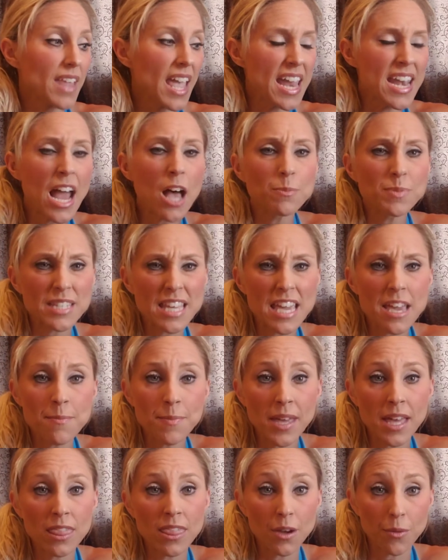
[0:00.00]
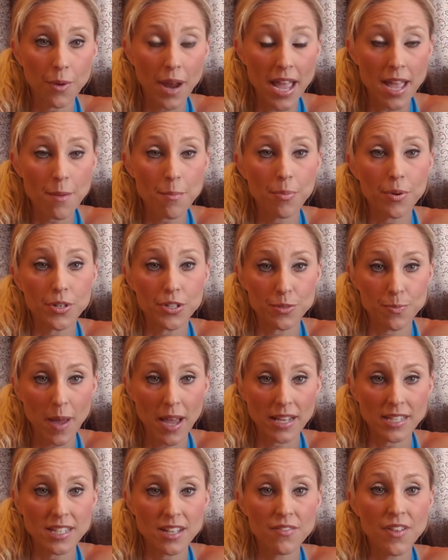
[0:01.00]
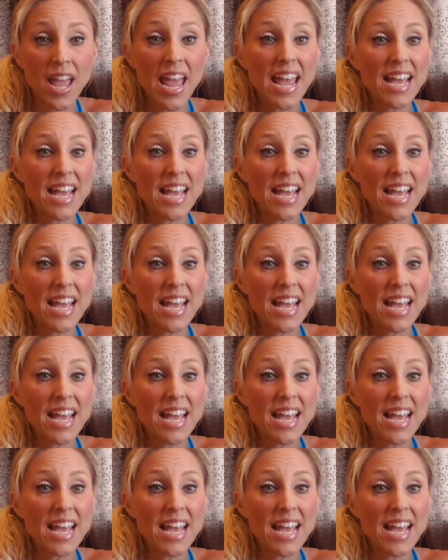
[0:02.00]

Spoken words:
And helps keep me in the right perspective.